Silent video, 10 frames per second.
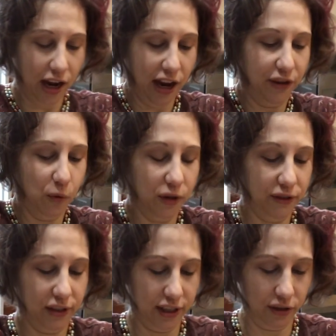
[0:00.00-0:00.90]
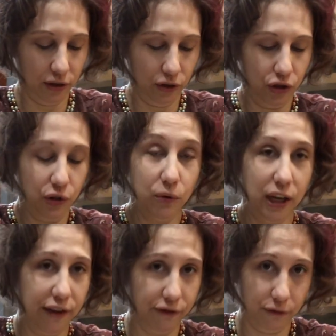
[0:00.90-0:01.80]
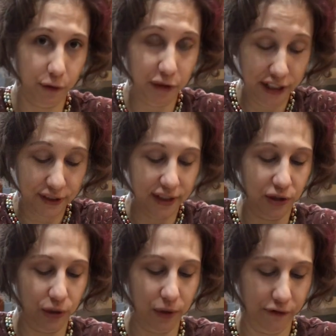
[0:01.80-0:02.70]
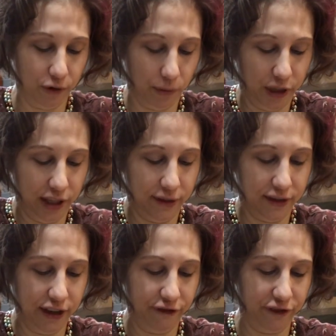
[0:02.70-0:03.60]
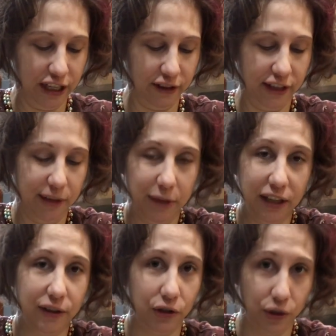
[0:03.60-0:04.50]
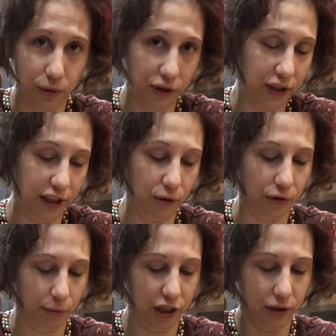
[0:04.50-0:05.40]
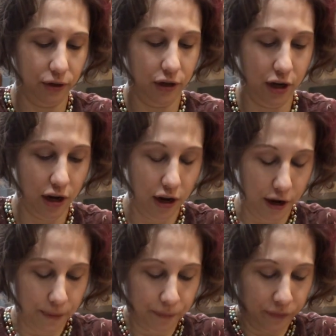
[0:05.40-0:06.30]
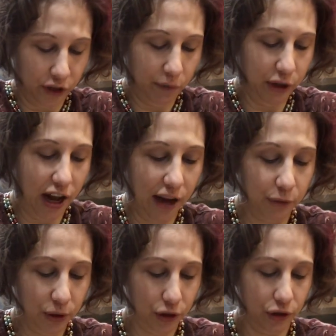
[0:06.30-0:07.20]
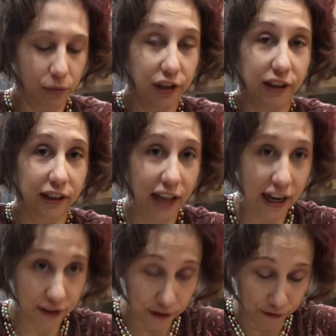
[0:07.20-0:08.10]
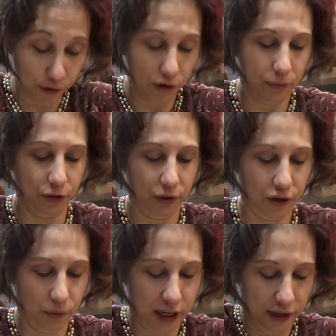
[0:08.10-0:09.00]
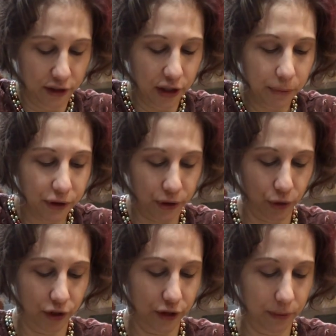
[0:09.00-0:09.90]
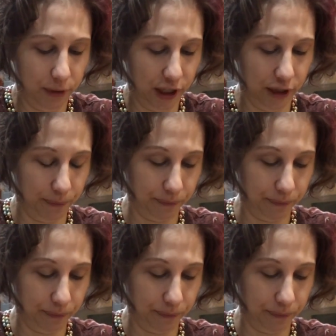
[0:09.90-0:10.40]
And the ones that do have, the places that do have crumb cakes, I find they make the New York style crumb cakes. But I'm used to a lot of crumbs, which is why I doubled this recipe.